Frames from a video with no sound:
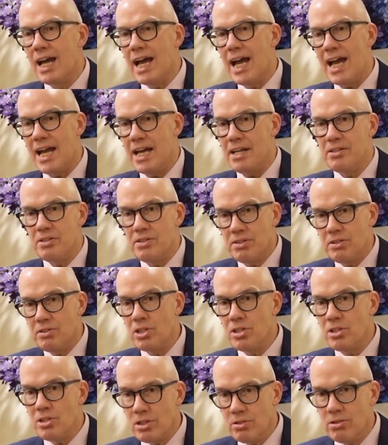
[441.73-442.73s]
And
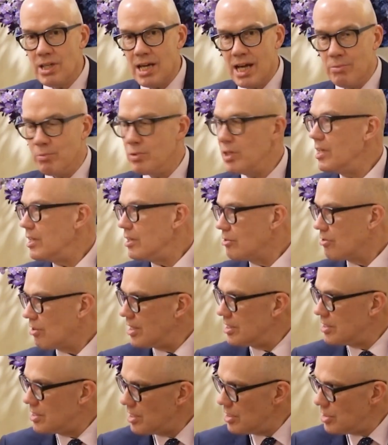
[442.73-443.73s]
to do that, we need
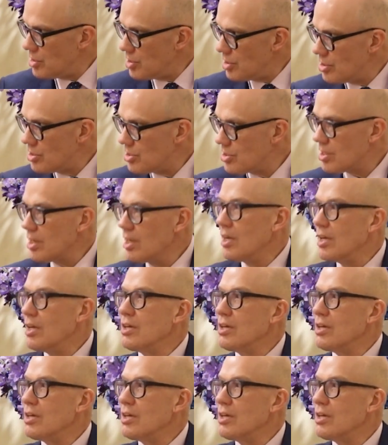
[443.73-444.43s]
great teachers.